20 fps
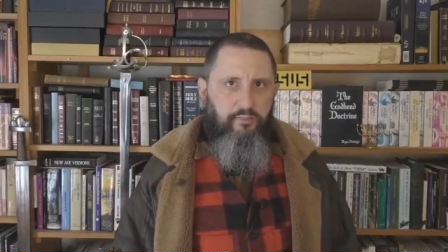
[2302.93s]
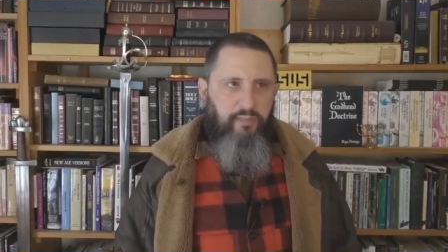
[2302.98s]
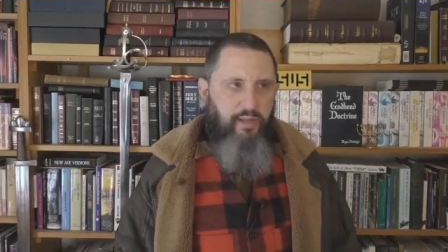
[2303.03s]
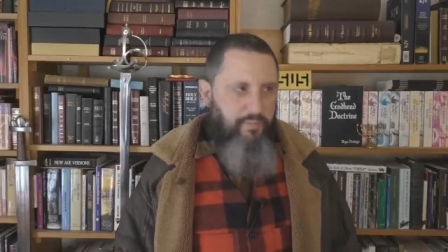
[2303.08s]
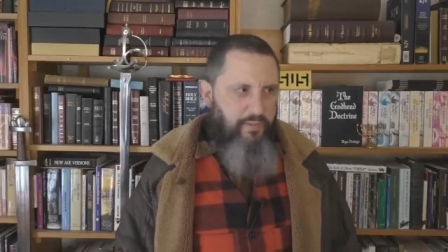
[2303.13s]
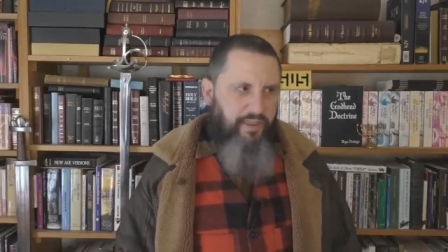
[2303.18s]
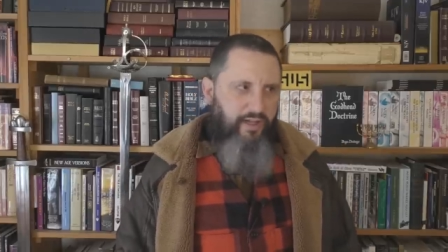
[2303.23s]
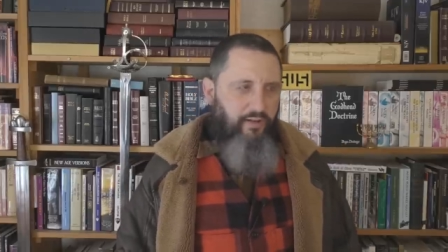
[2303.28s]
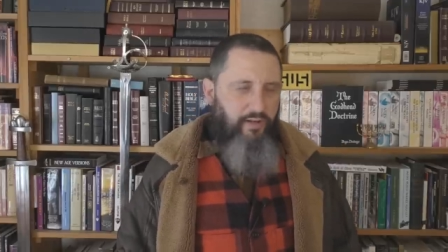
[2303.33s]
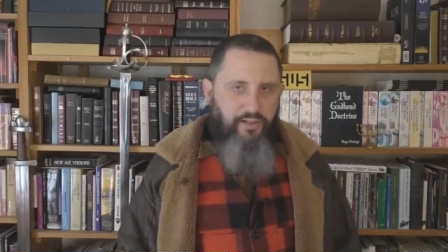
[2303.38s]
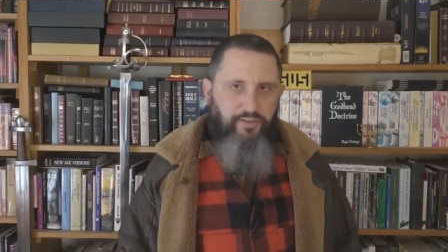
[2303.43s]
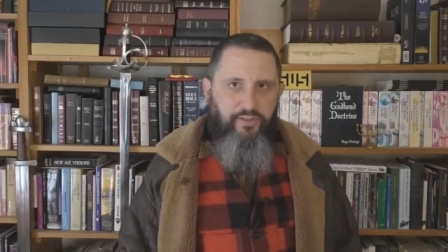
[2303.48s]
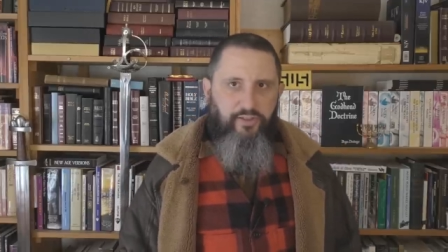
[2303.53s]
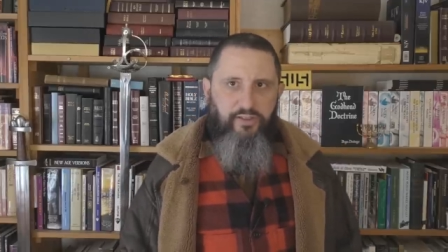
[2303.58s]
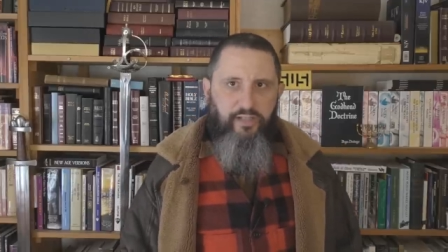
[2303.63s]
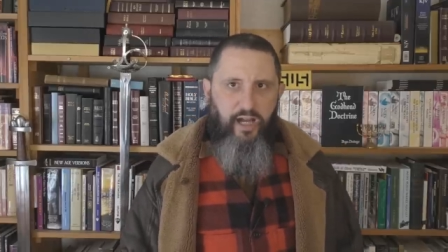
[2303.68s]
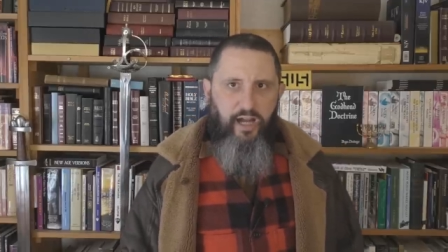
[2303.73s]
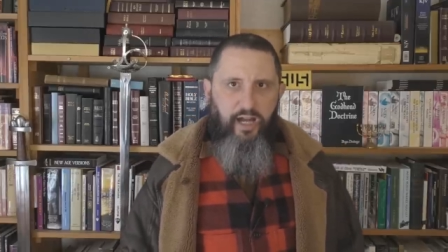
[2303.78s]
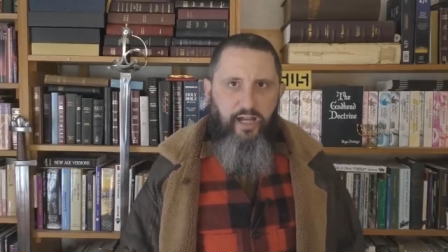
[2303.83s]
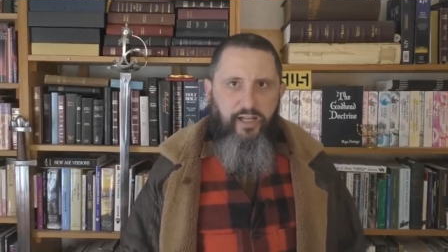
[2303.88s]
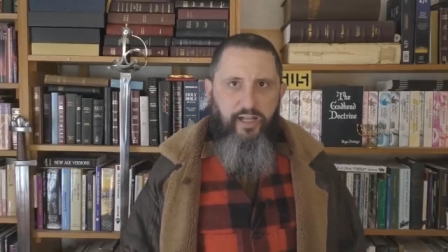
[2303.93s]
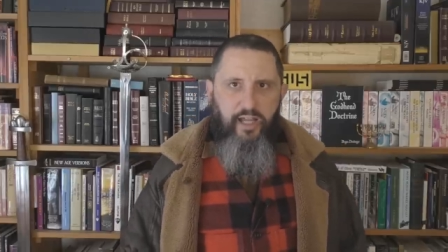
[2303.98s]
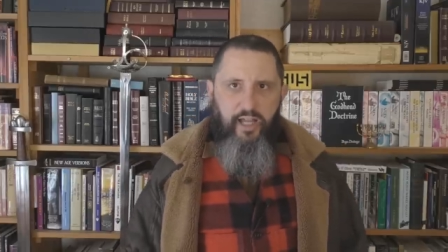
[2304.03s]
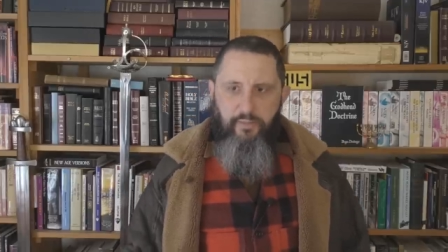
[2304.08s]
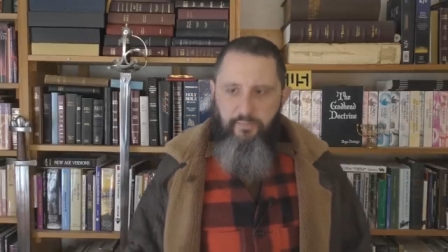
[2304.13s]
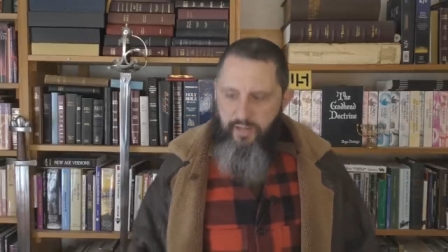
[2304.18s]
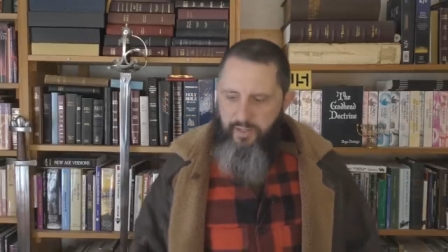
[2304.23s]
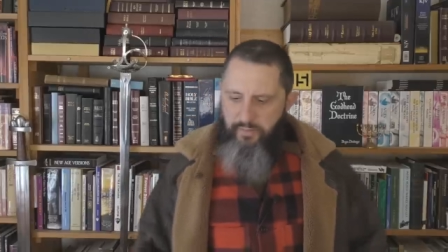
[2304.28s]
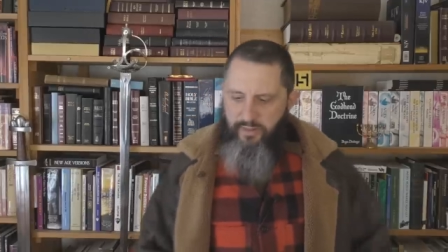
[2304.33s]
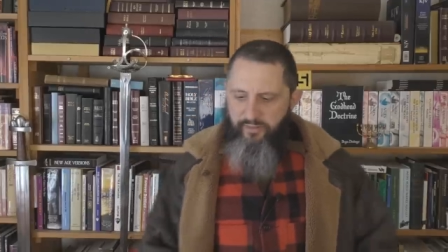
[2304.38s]
Maybe there is a God.
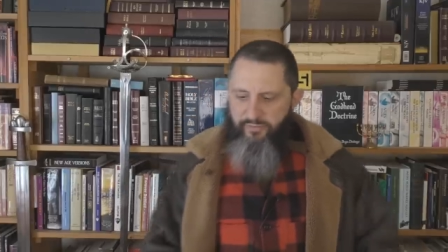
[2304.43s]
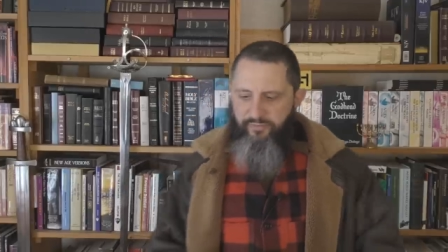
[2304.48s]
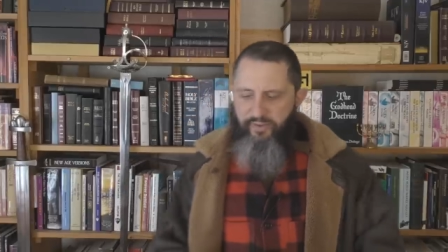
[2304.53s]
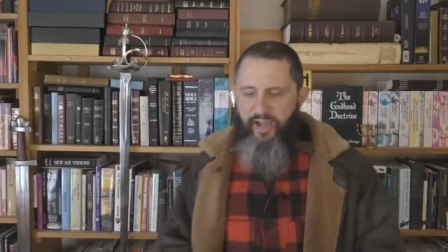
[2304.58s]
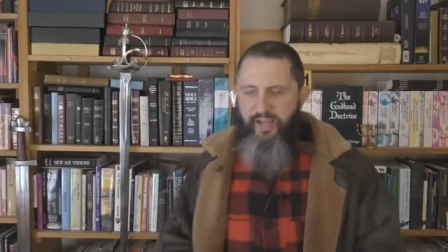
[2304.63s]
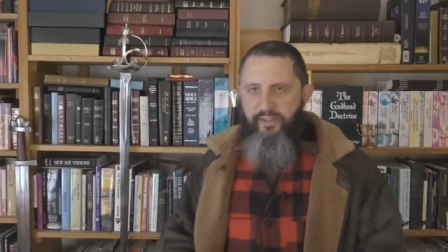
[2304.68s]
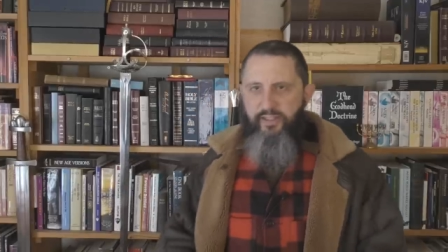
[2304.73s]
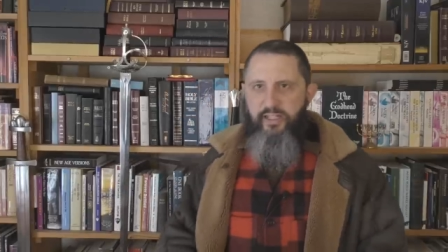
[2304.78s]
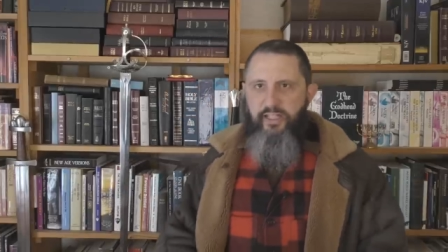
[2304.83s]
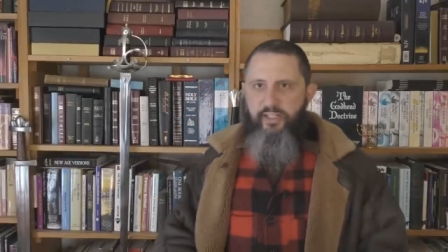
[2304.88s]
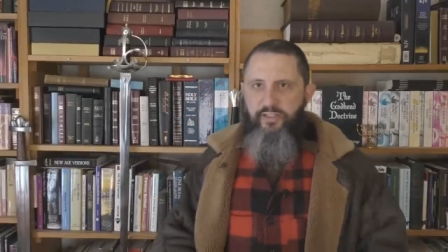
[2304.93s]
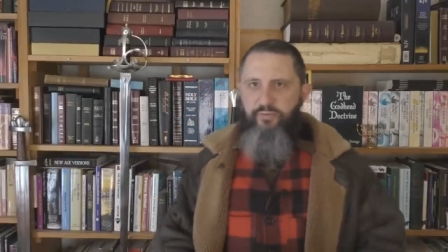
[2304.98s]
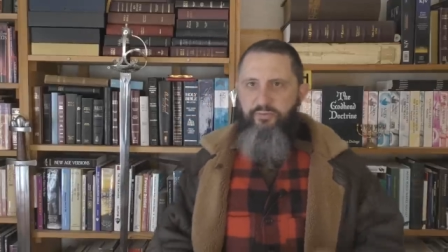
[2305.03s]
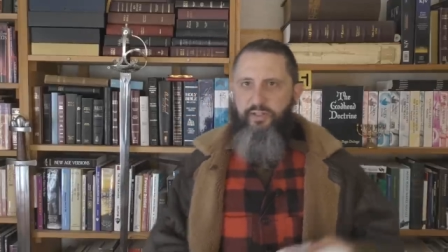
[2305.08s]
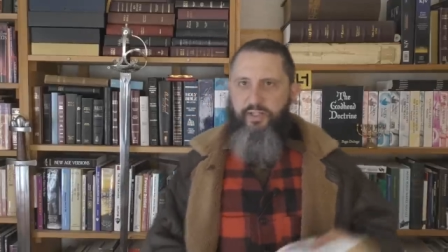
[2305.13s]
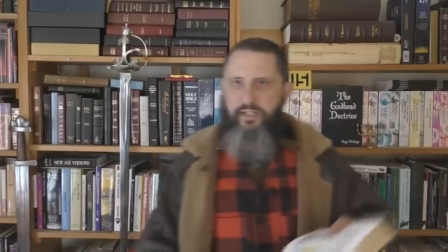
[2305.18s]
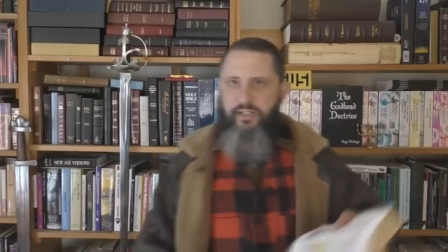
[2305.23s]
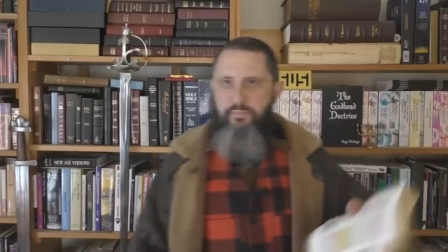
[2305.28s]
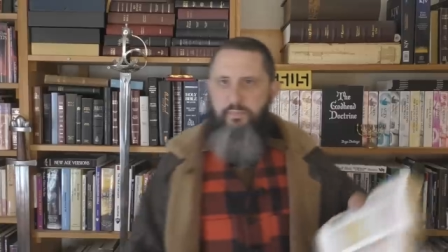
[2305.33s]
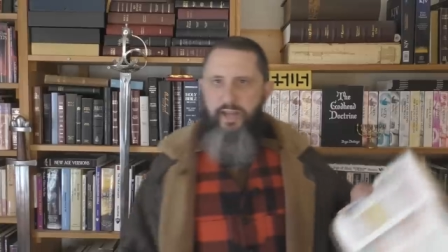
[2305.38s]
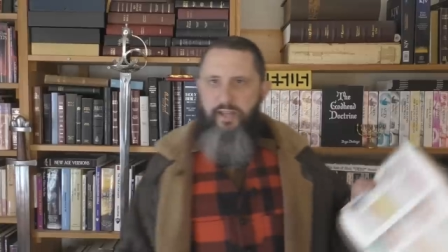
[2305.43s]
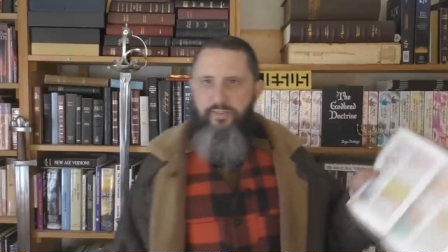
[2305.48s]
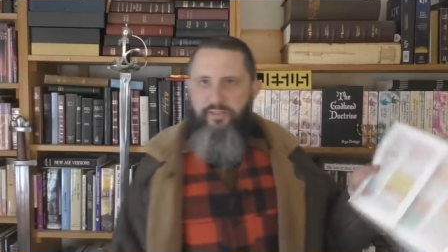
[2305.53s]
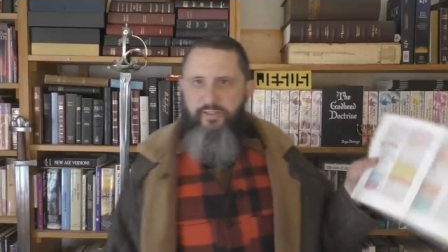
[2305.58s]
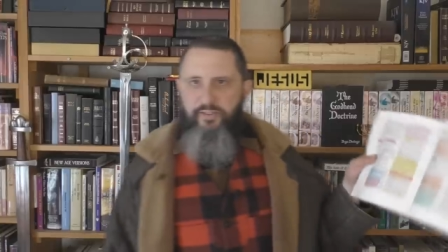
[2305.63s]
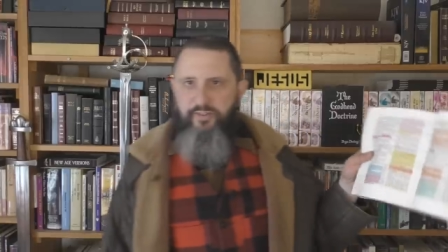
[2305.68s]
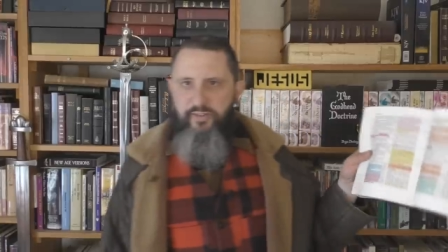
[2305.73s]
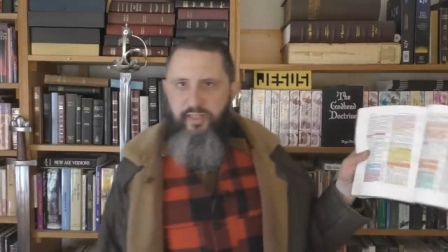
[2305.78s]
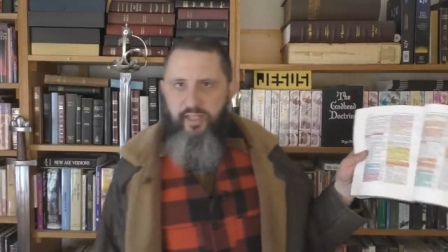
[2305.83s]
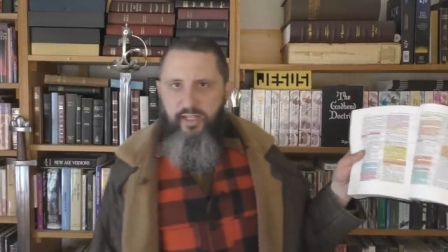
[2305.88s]
Maybe the fact that he's written about
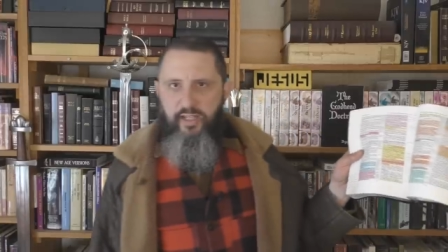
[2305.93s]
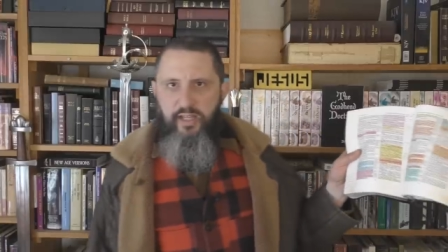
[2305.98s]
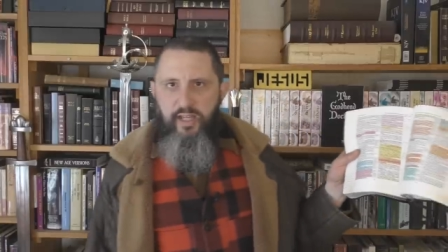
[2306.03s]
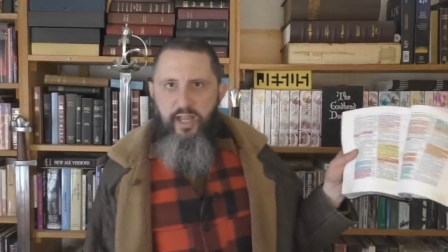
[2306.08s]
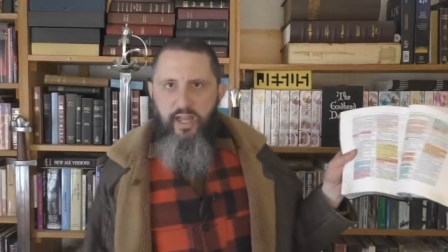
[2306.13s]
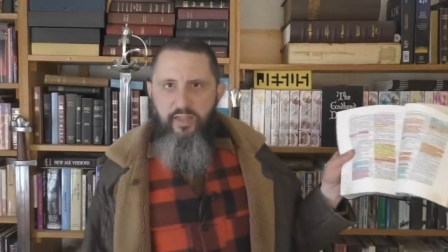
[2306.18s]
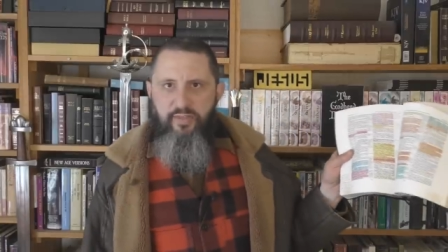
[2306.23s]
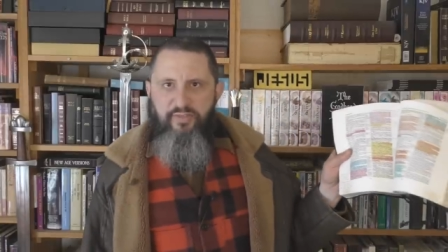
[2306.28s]
this thing